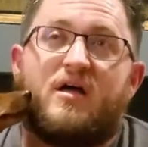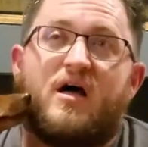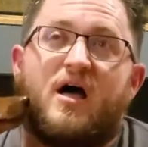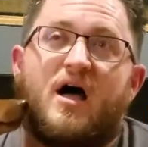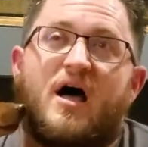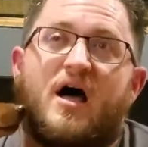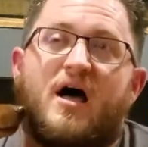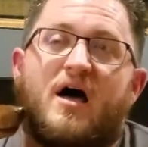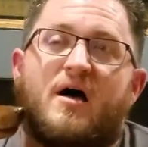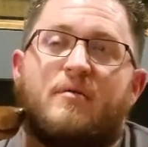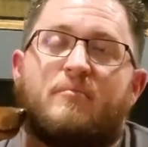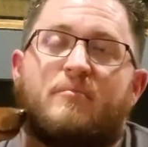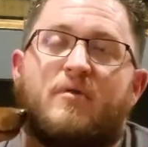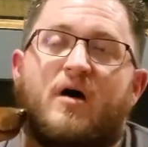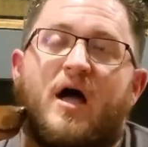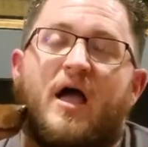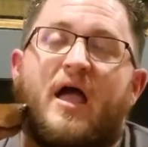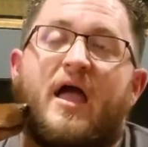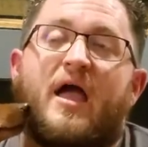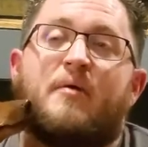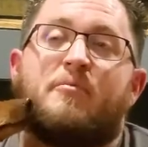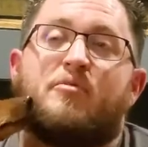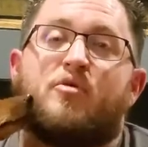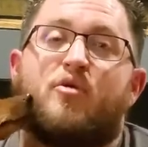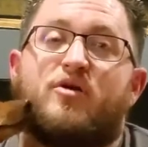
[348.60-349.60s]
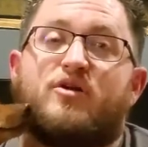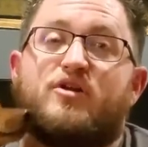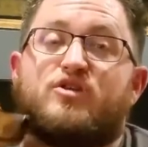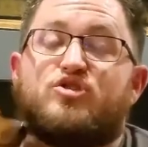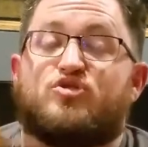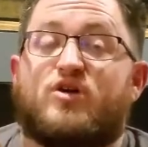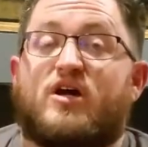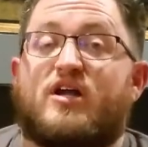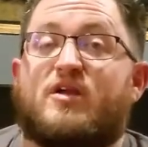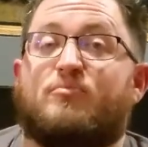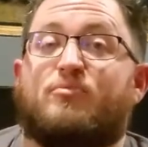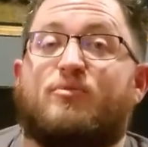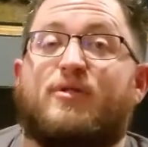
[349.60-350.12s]
I am going to
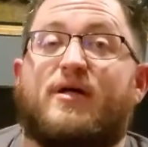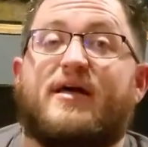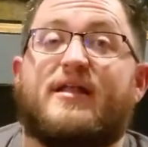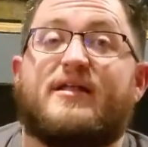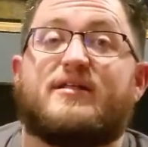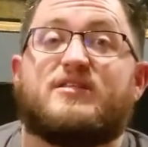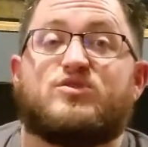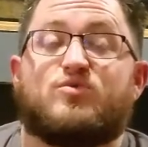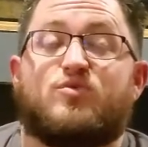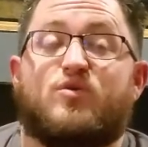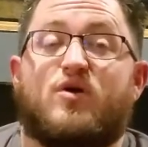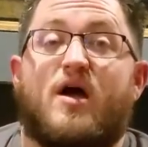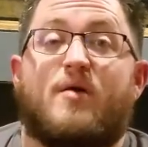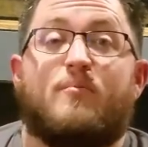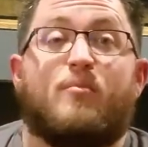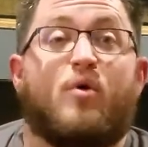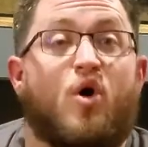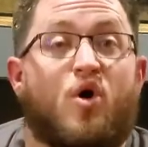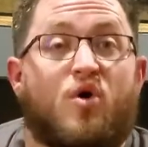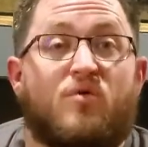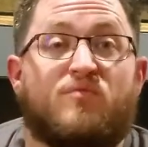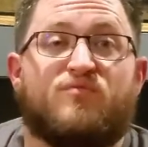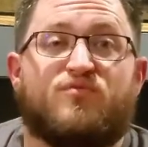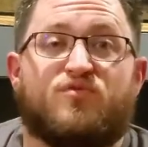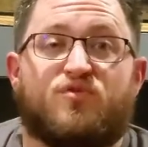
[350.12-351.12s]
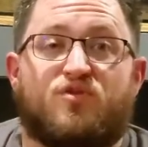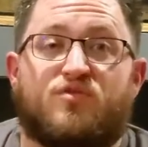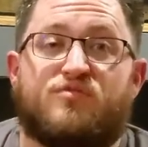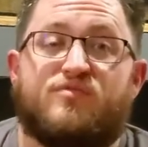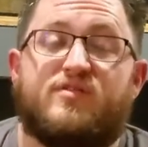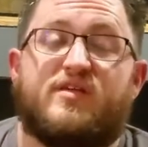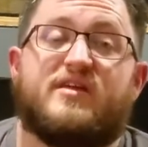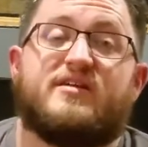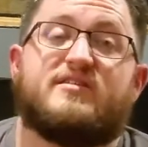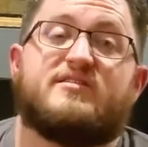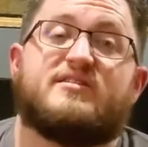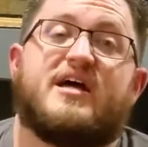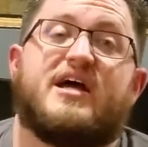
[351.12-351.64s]
try to plan it to where I'm home for
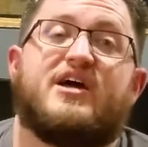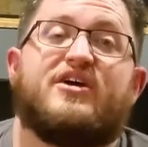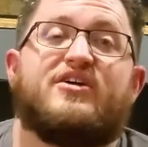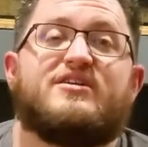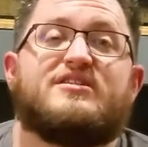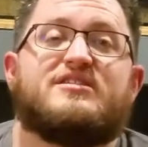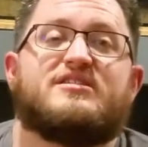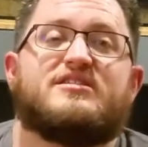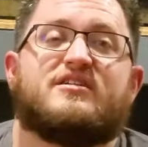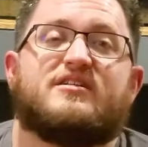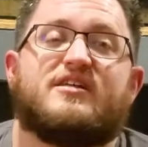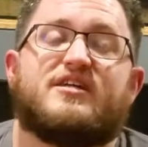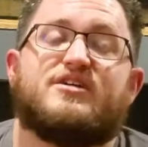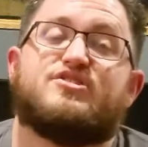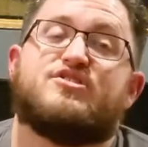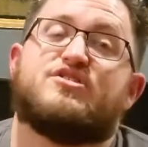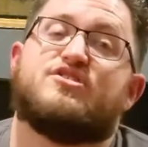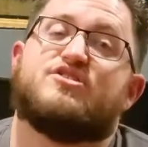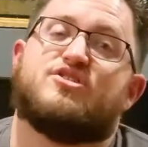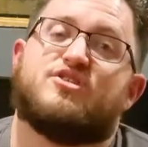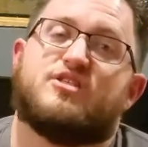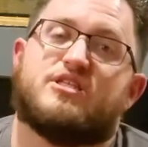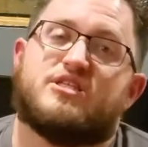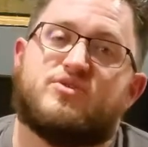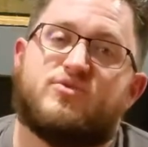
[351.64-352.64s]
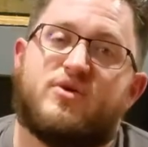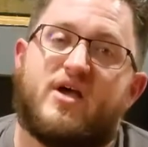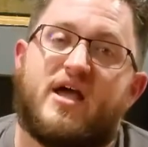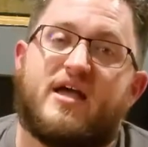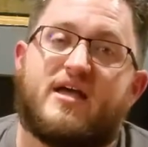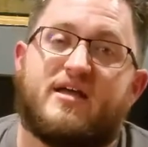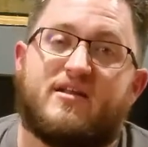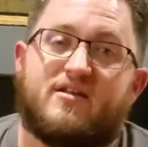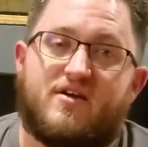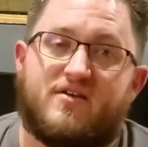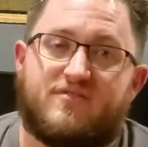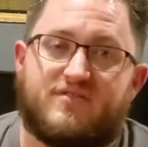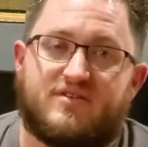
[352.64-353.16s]
the entire installation, so this way I
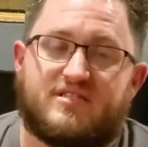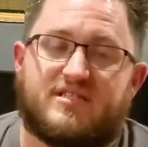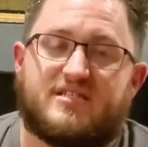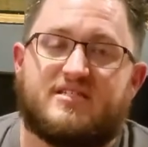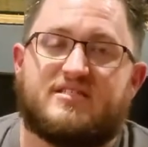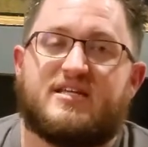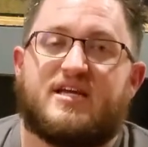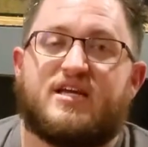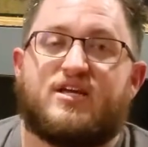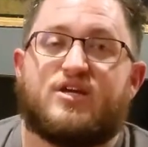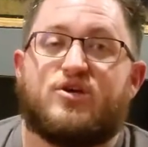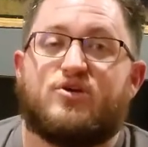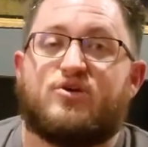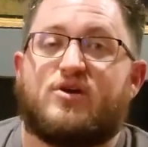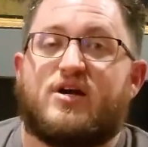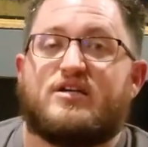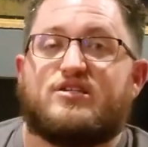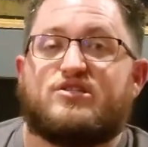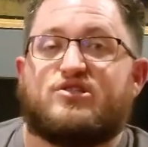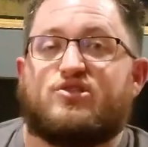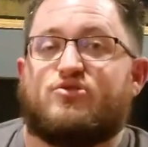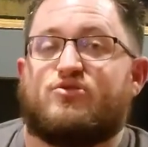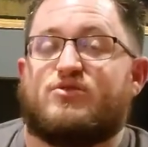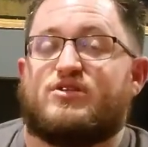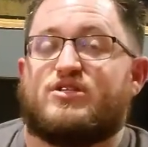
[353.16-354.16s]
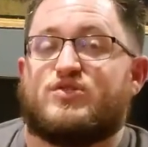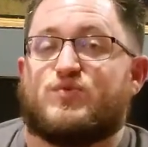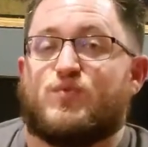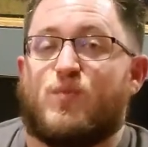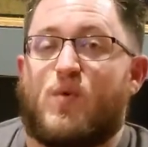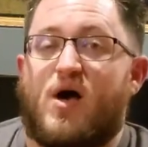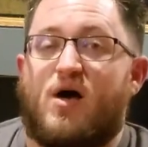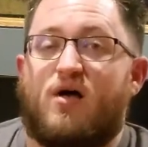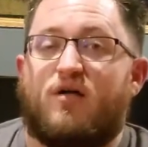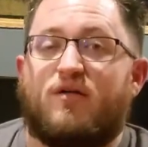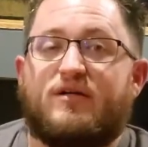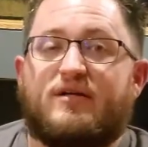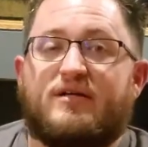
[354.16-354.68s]
can obviously take you guys through it as
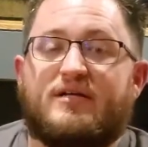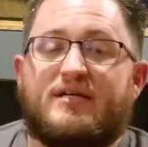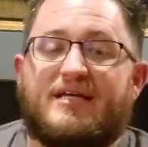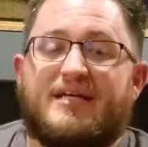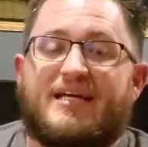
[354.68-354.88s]
well.